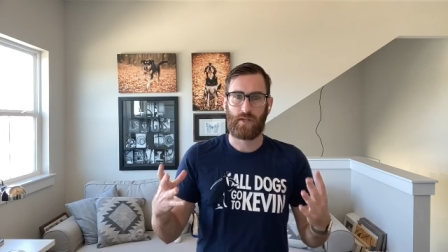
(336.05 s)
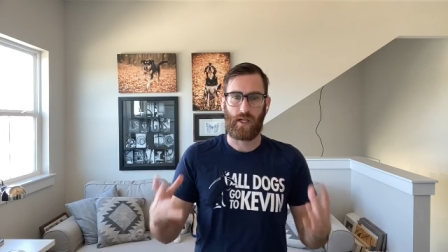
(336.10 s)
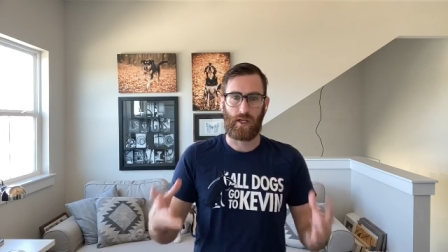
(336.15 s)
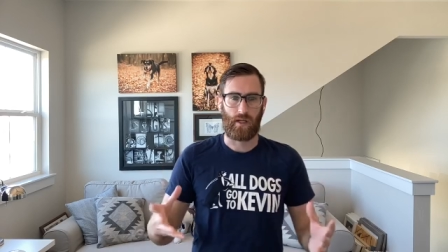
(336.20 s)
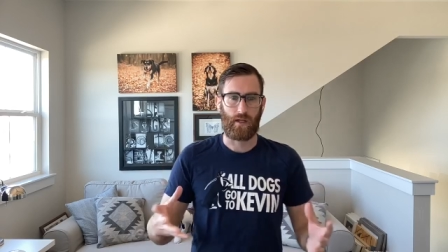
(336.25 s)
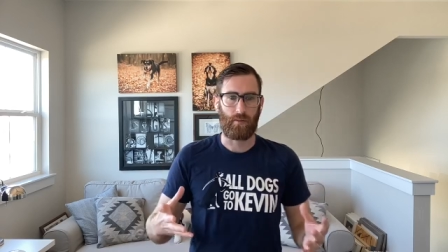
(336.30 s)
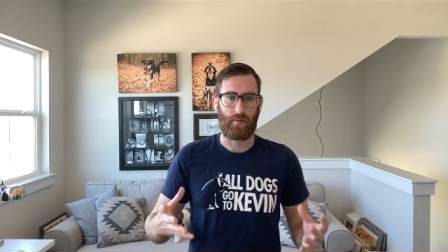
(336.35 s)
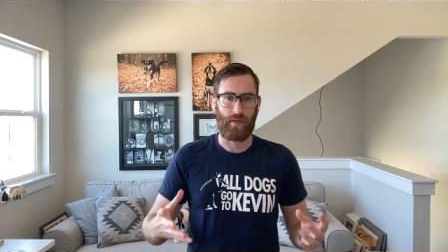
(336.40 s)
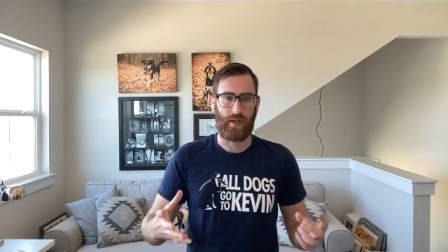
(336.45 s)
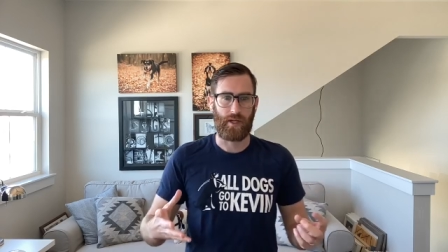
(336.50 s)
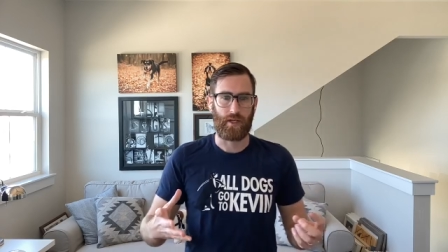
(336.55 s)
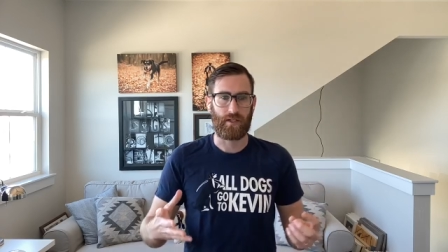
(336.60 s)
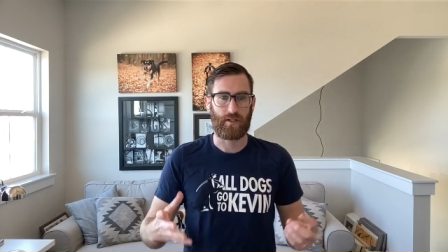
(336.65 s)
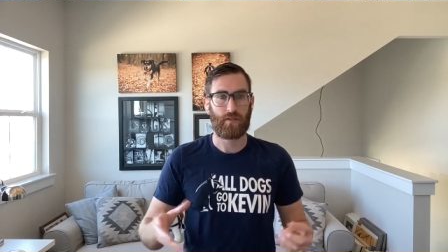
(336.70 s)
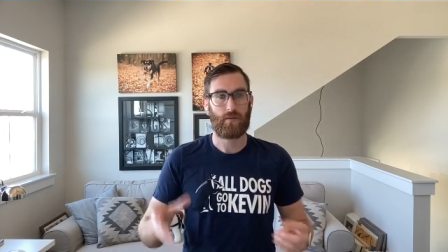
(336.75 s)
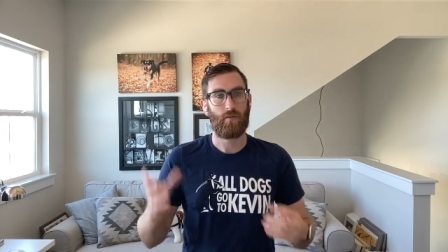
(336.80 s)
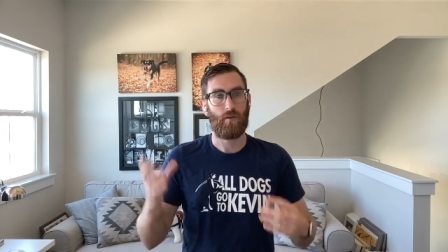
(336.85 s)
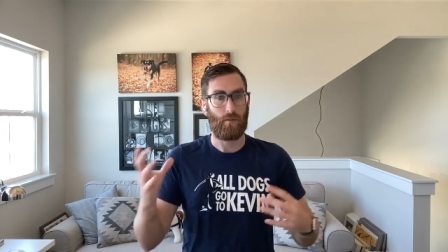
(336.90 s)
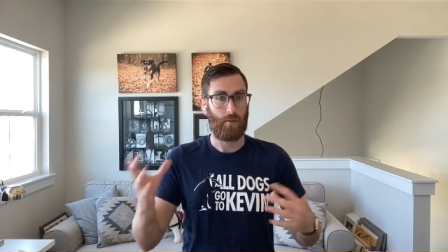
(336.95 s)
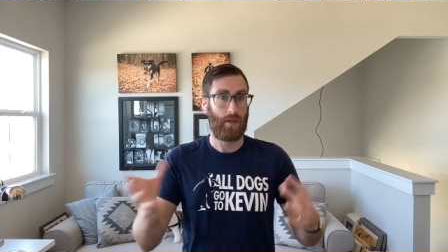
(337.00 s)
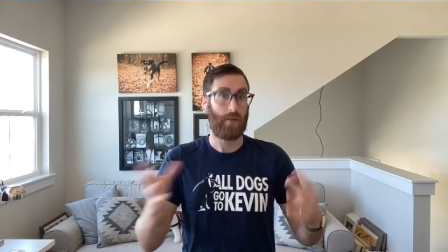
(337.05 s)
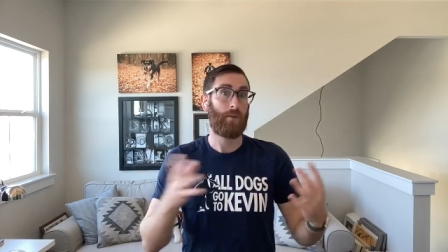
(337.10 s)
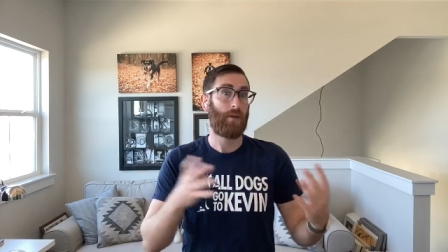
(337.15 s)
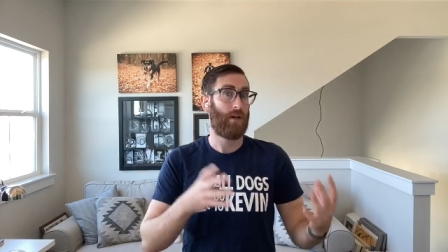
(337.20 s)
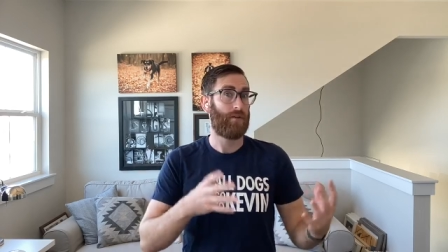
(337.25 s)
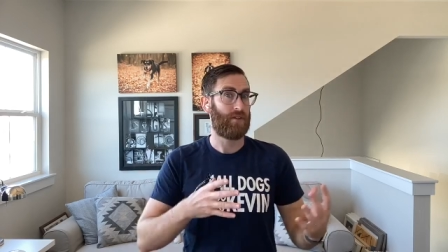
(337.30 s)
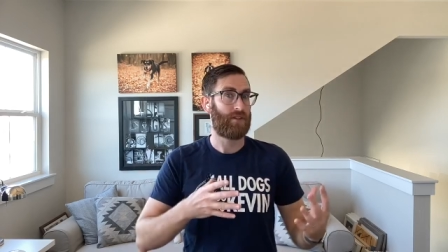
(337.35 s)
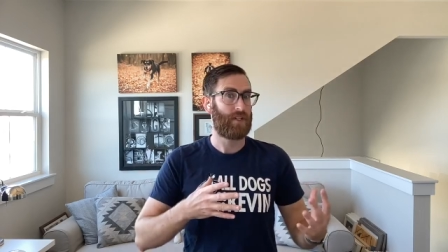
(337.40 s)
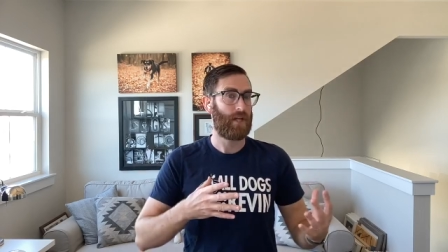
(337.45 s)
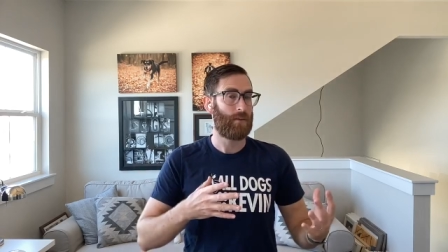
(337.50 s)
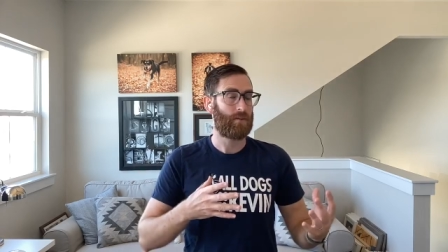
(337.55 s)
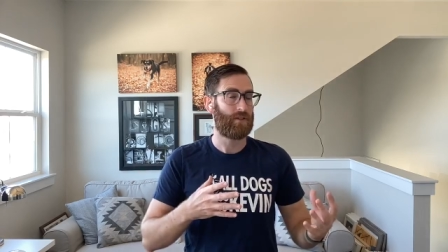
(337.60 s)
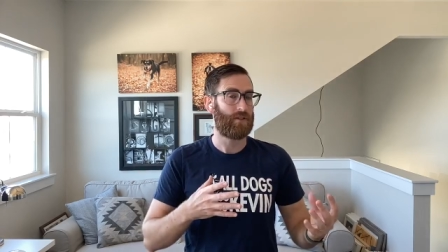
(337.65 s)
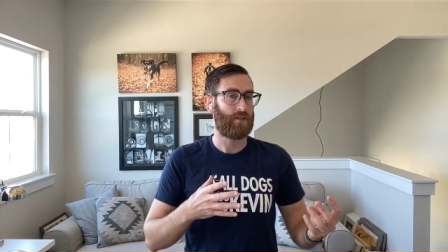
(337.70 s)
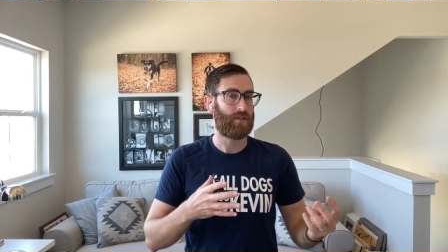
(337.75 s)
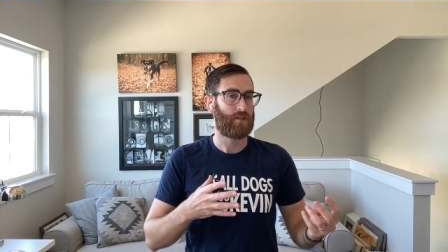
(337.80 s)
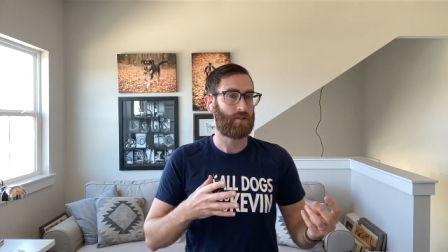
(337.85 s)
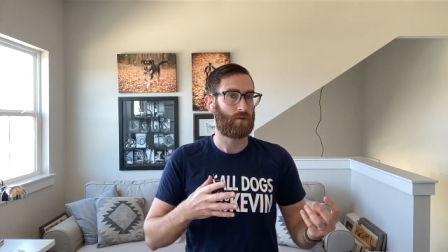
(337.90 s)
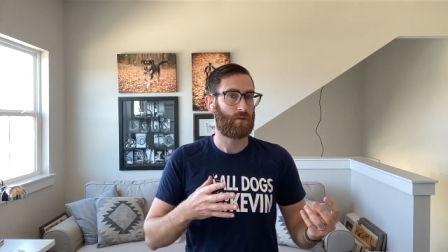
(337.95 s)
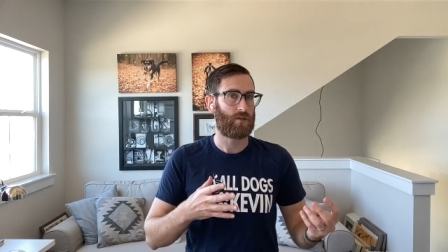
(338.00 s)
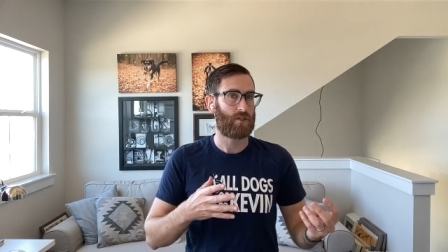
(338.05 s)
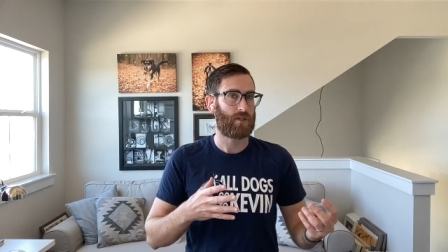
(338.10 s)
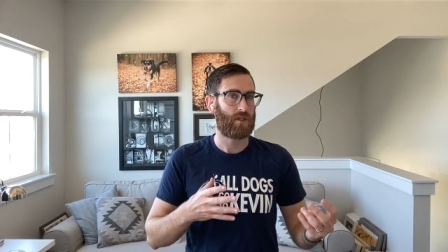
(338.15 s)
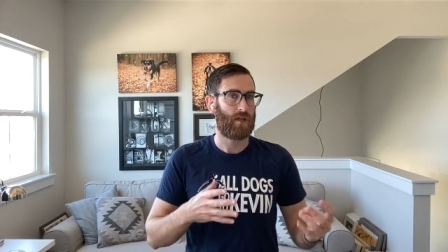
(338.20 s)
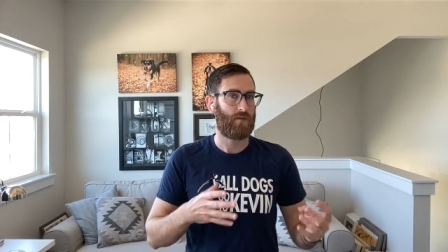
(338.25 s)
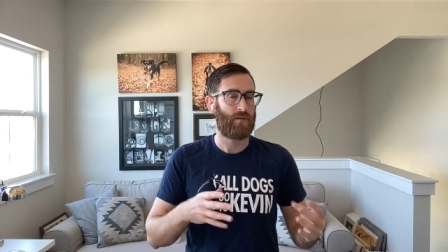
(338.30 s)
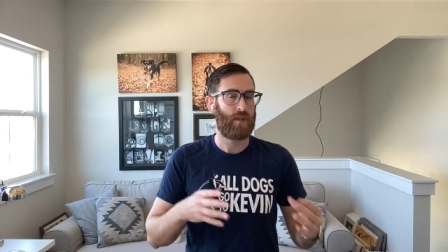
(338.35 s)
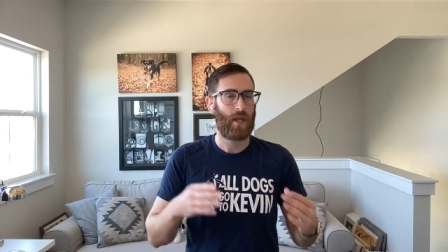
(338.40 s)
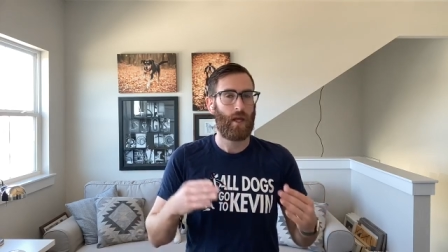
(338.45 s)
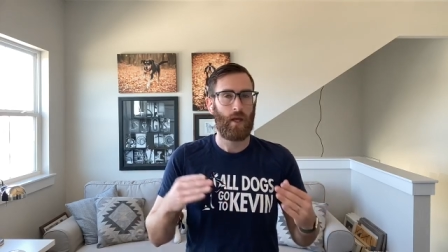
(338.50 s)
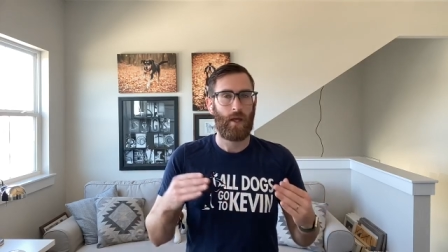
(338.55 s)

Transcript: taking place when people have attempted this sort of stuff.